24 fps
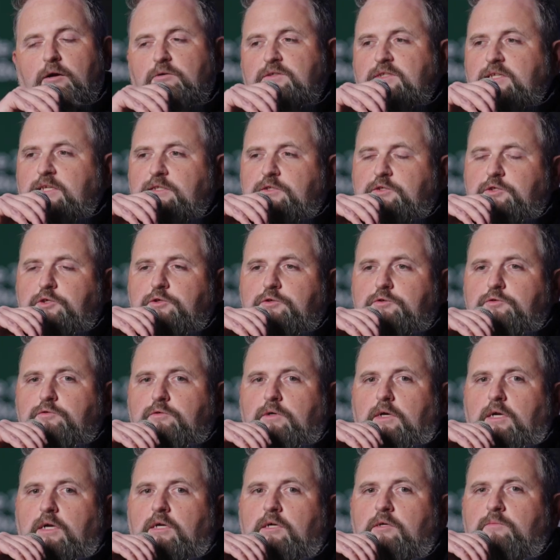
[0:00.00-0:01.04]
I would say too,
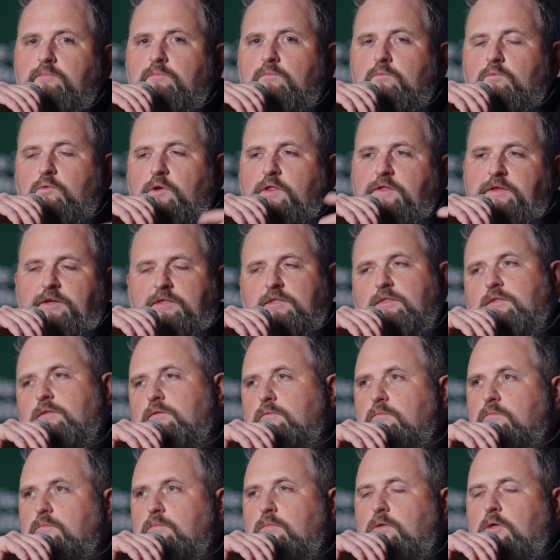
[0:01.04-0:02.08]
one of the things
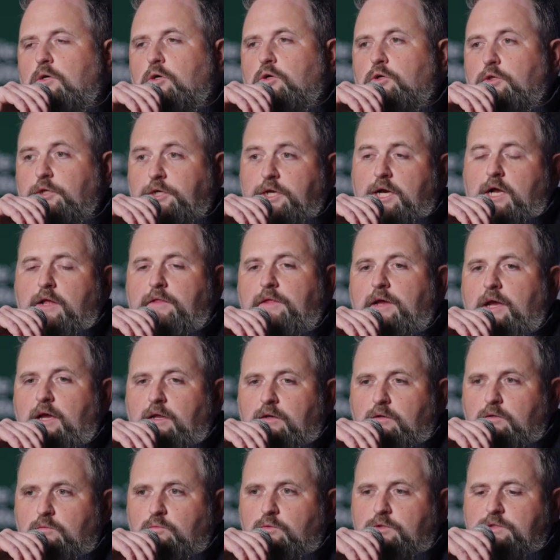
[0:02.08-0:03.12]
early on
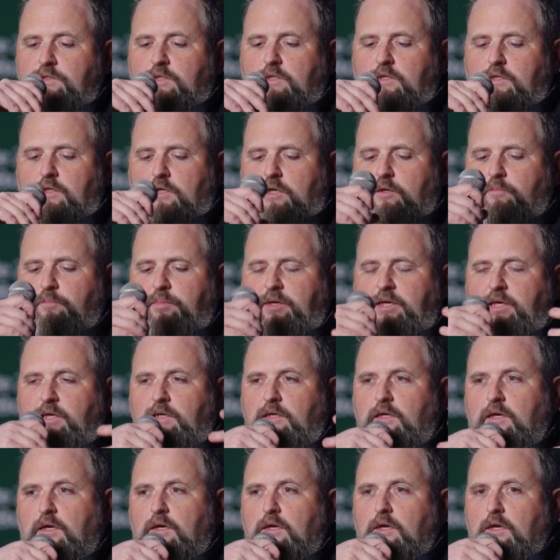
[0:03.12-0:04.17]
that was a
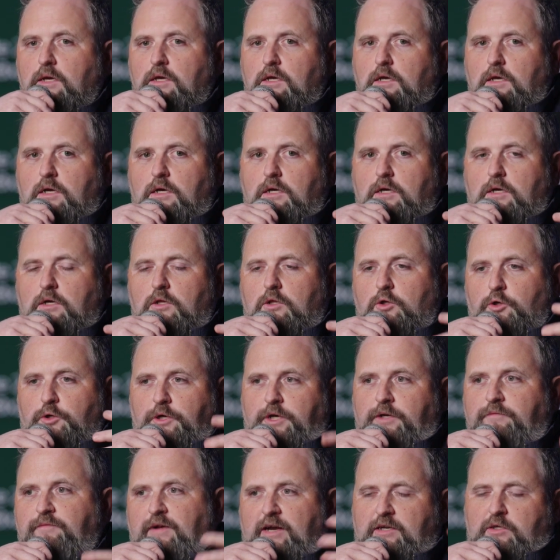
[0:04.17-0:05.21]
big
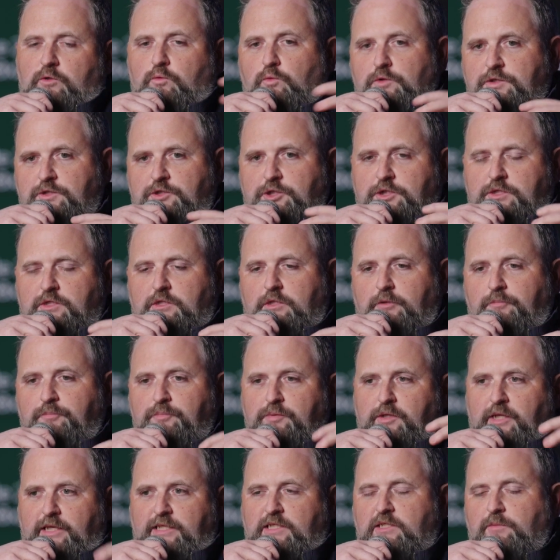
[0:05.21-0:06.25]
learning factor was just the
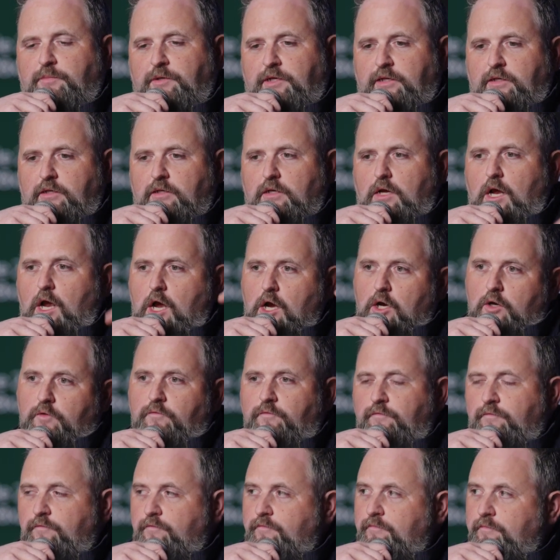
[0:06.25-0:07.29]
placement
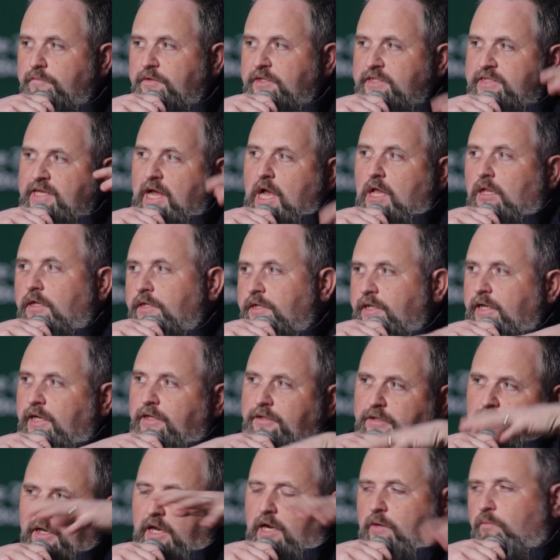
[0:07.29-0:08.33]
of the talent
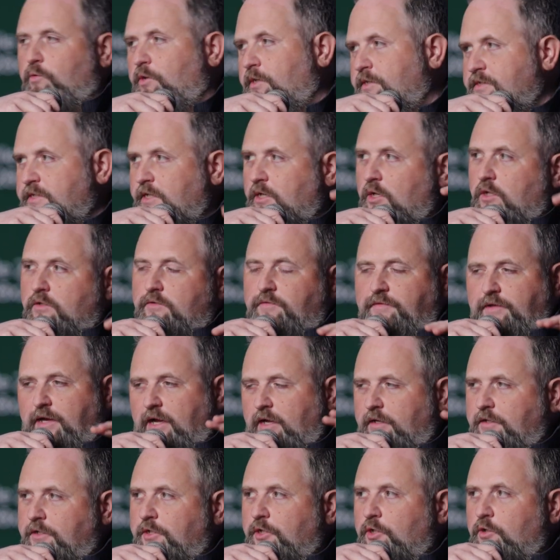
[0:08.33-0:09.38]
and cameras and all of
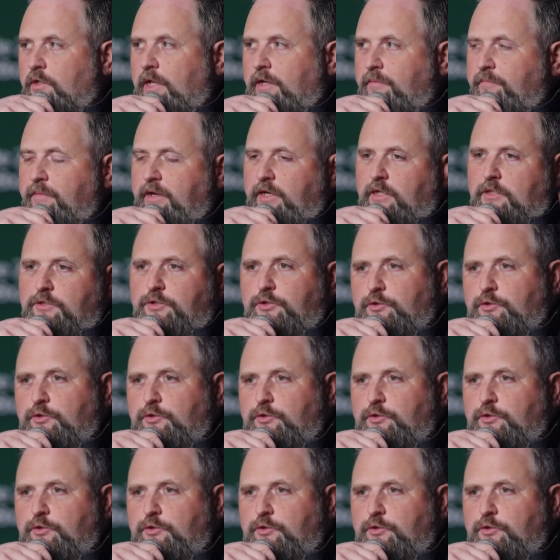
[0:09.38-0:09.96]
that, you know, like making